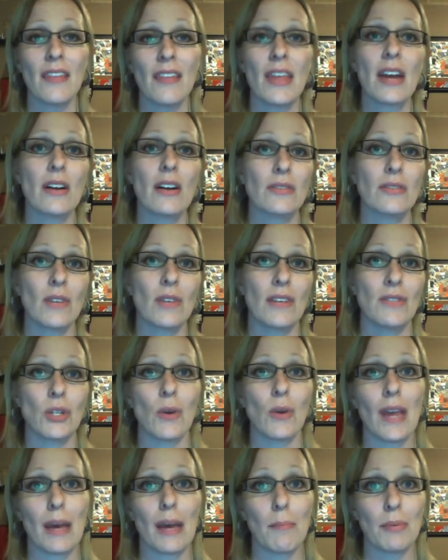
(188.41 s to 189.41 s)
That also gives
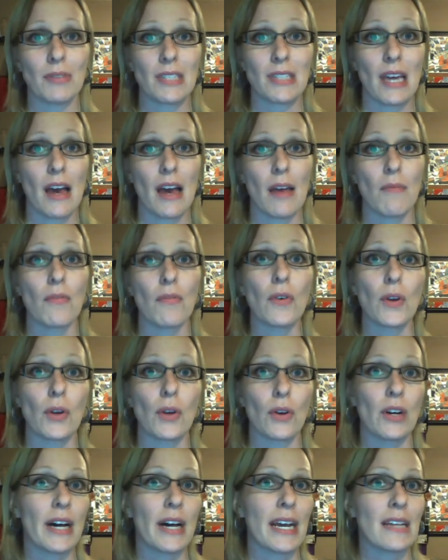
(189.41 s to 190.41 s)
you ample time for
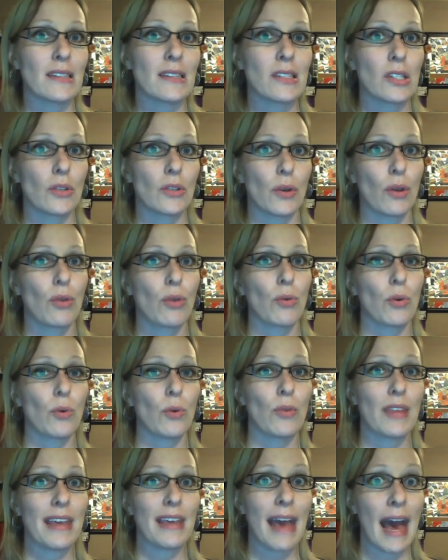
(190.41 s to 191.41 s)
your clients to look
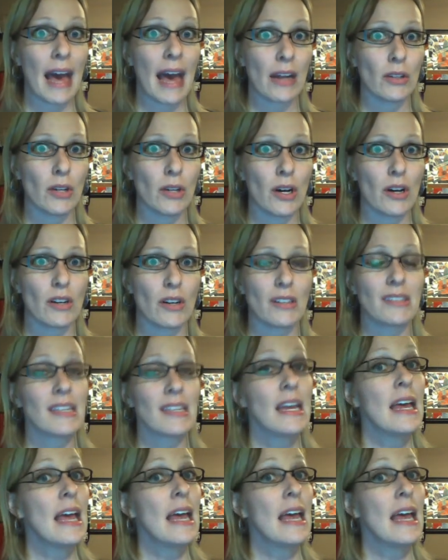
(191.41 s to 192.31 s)
through the catalogs